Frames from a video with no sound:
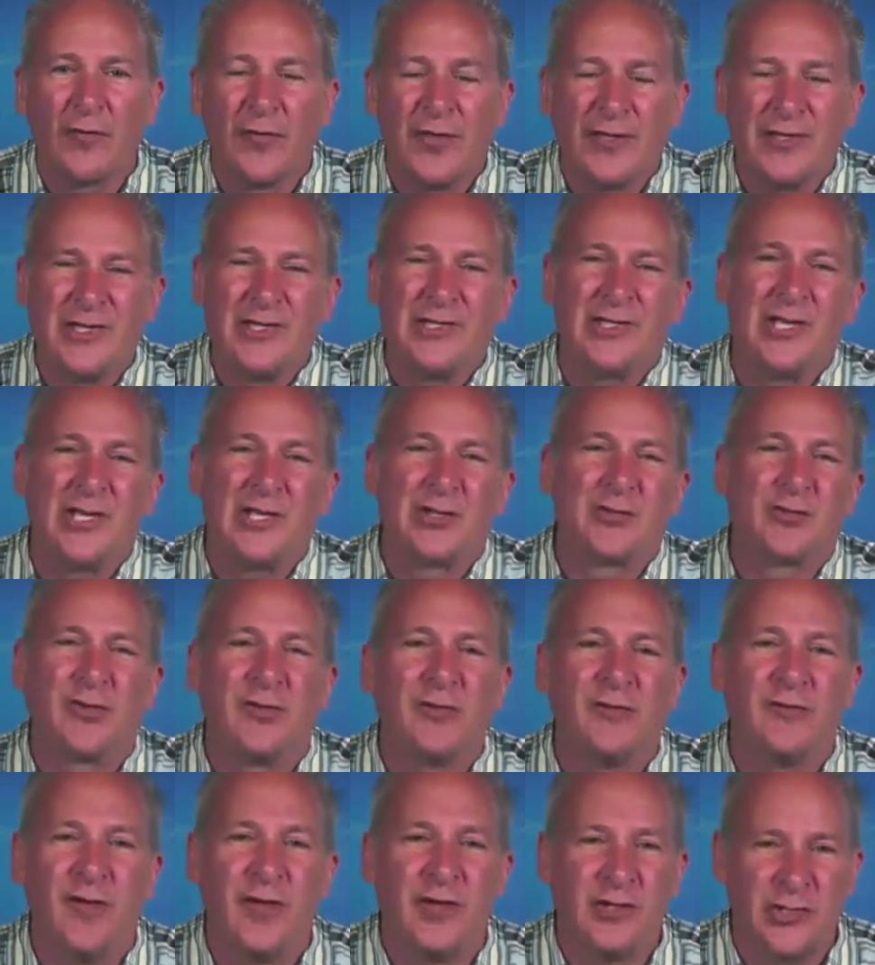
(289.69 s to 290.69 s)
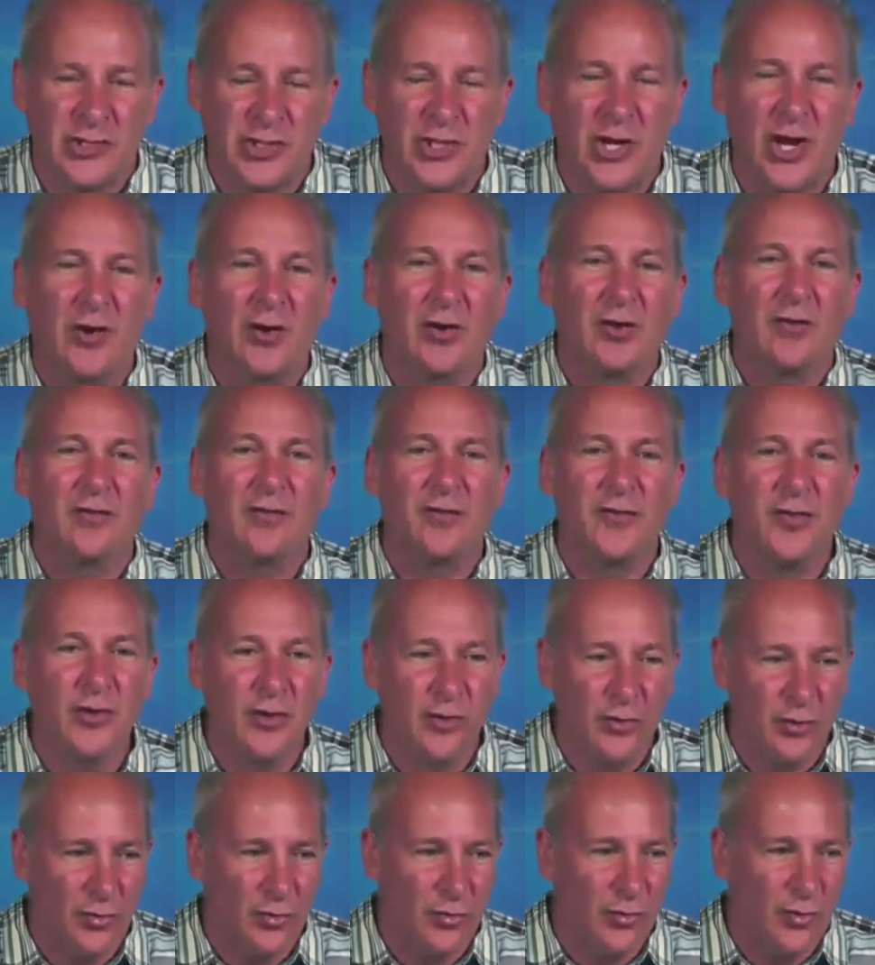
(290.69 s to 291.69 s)
Uh, this is his
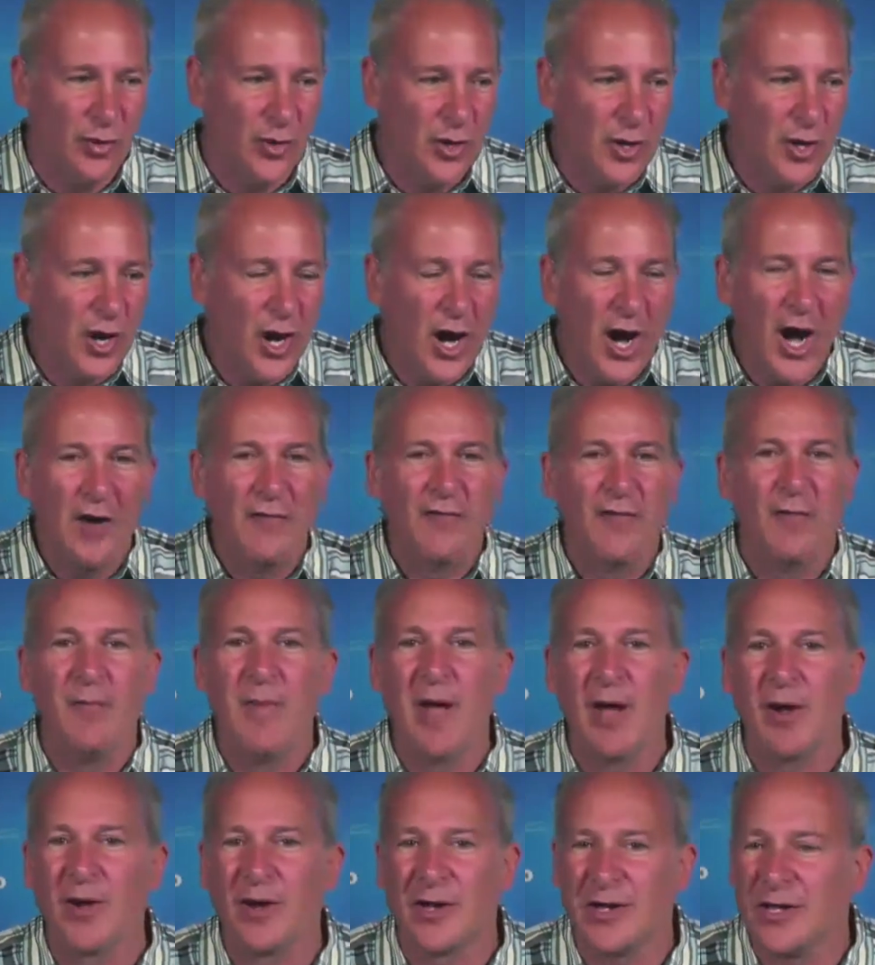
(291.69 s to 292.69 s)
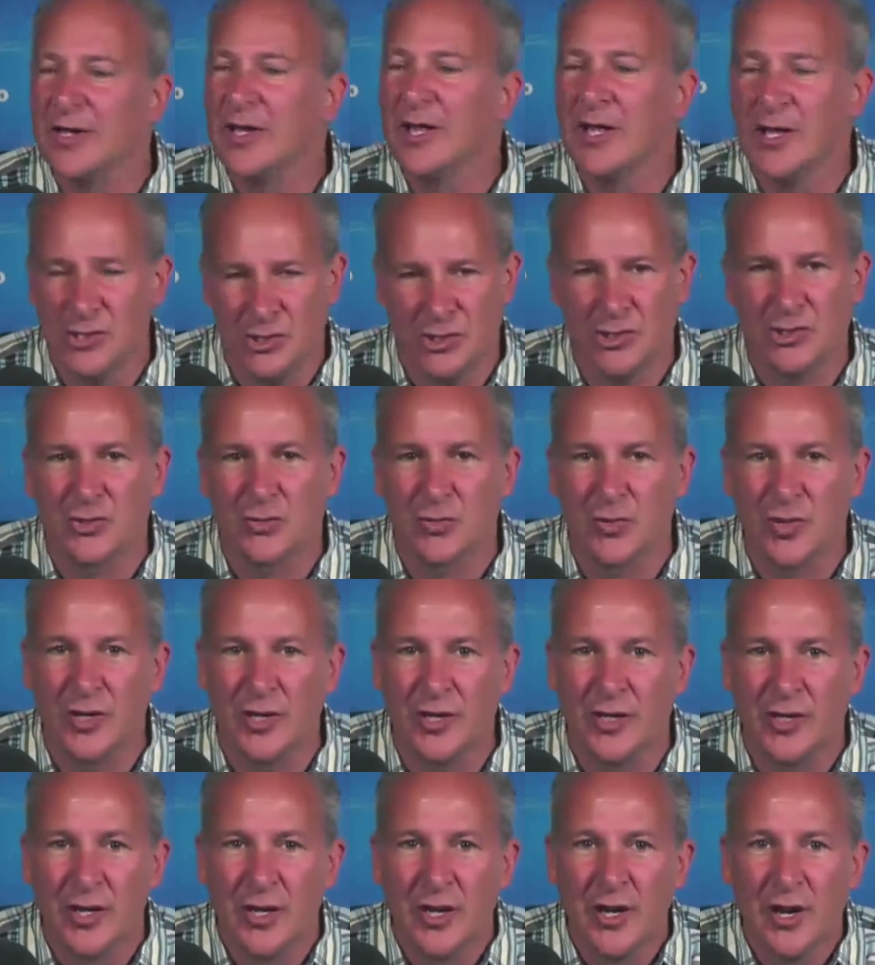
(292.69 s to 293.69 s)
revisionary view of American
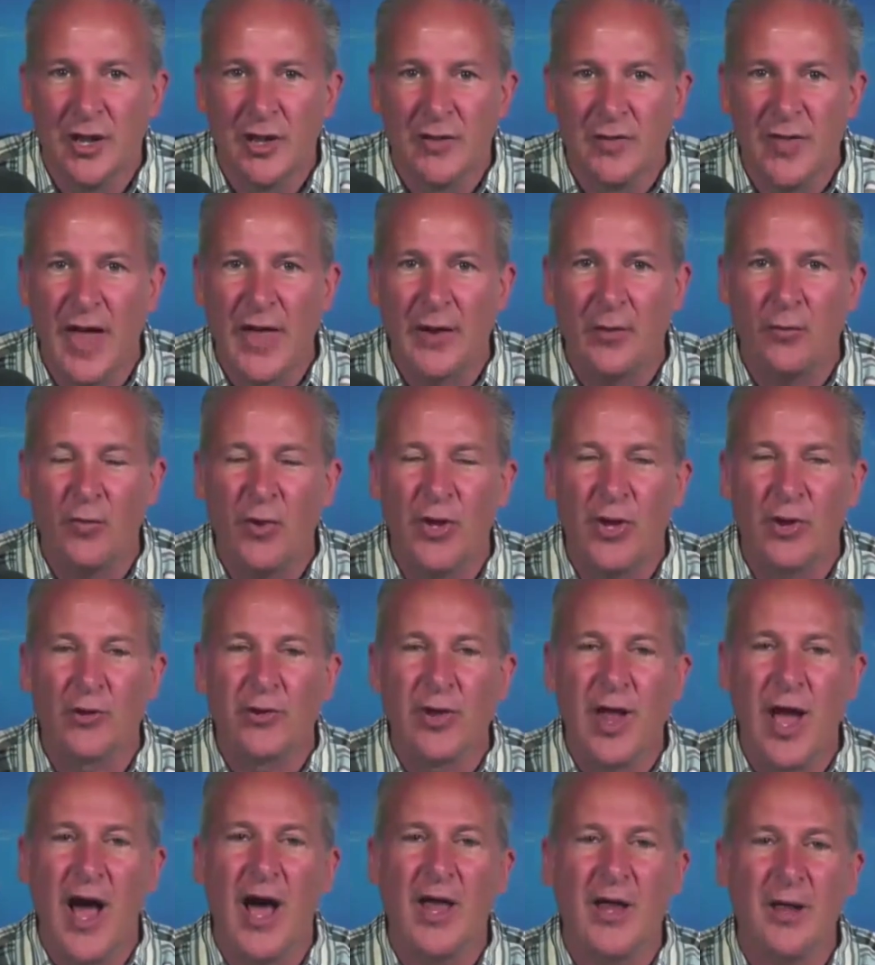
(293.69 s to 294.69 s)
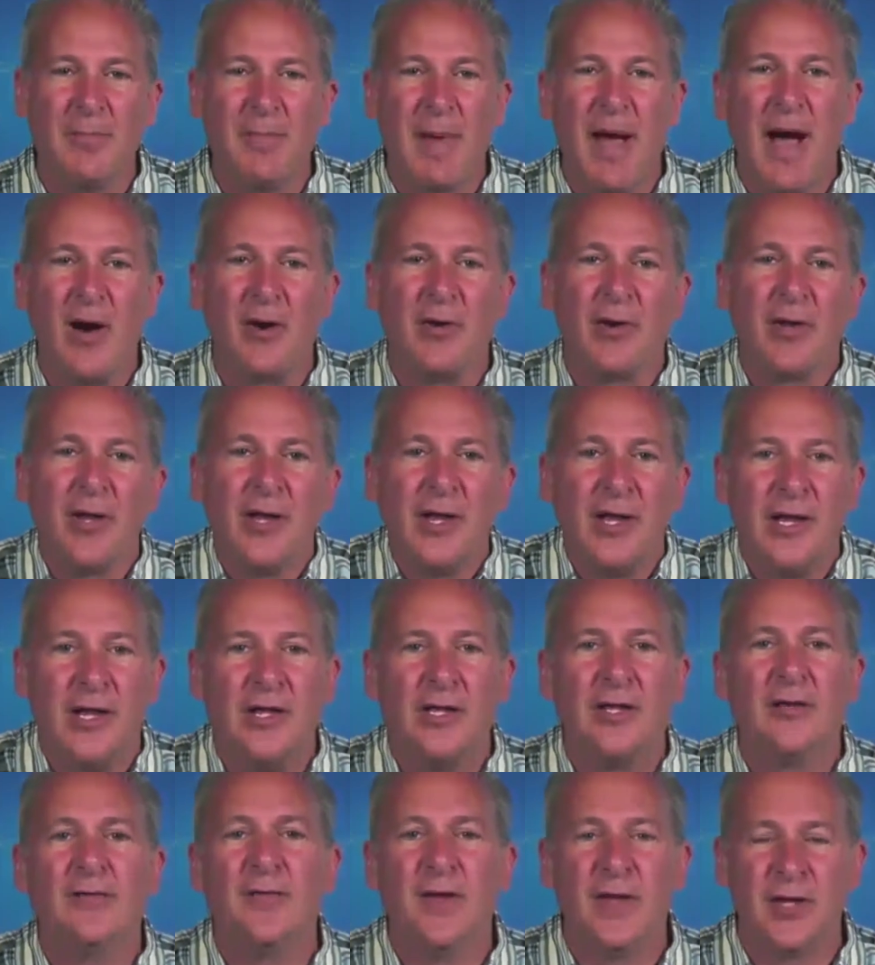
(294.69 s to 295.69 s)
history that we are not
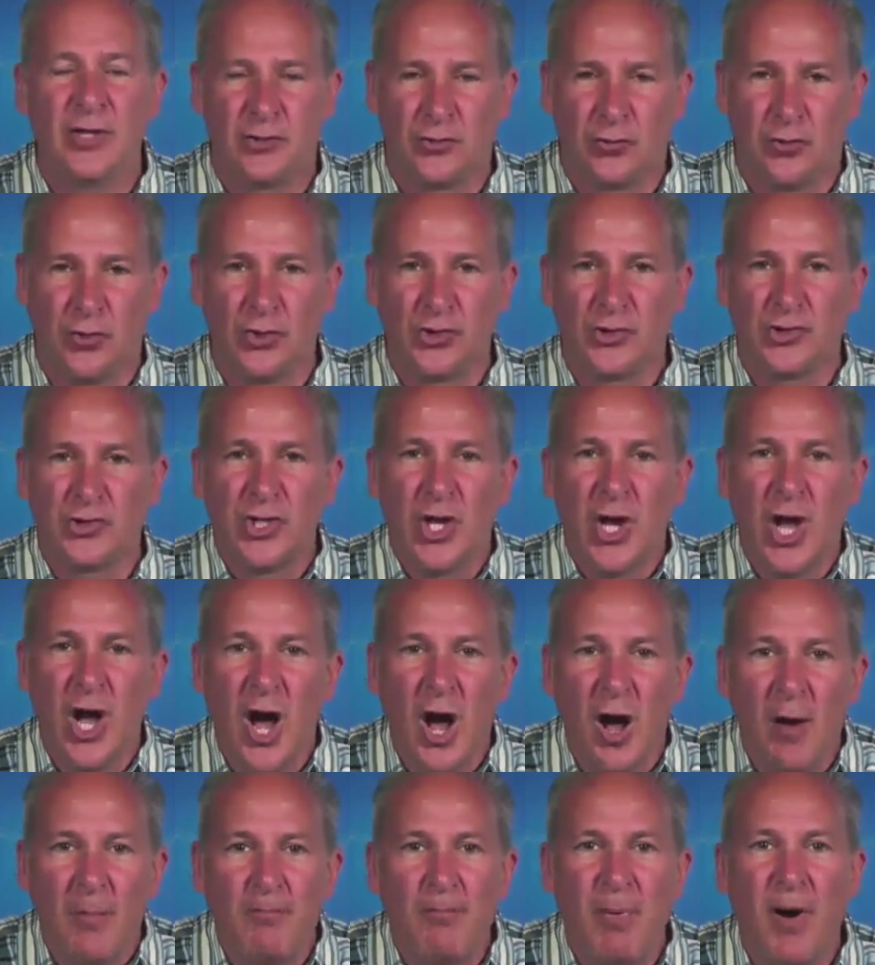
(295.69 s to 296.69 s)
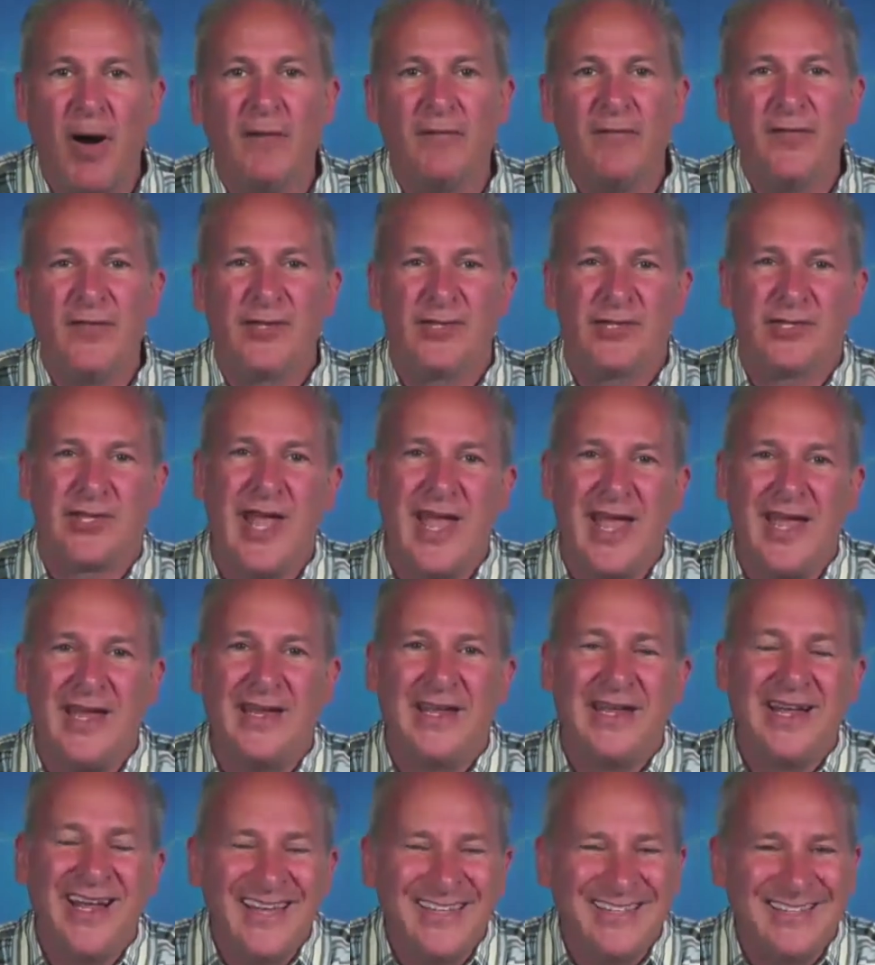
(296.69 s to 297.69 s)
about individuals above the
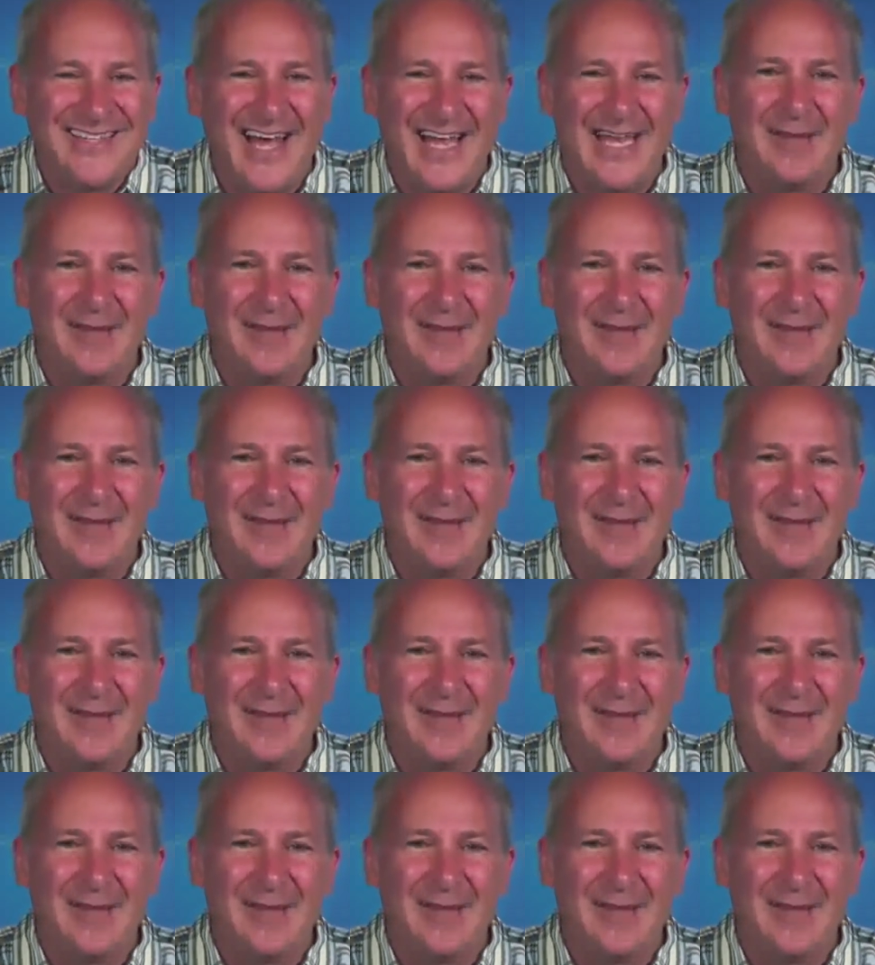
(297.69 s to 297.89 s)
state.